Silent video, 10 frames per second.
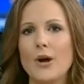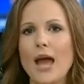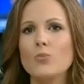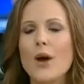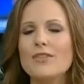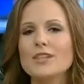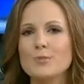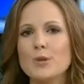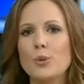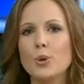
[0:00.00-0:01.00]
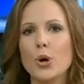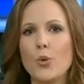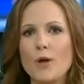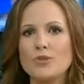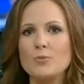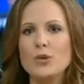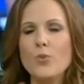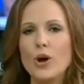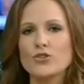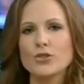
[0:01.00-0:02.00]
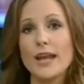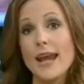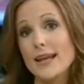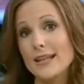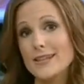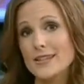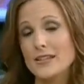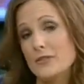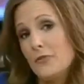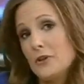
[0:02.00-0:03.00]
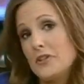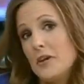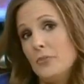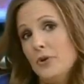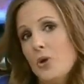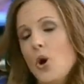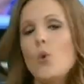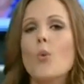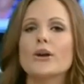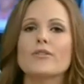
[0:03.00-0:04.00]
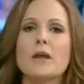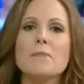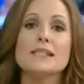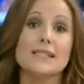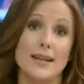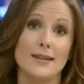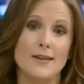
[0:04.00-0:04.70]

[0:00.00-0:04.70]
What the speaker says: And when these people grow up to be Wall Street analysts, for example, what are they missing?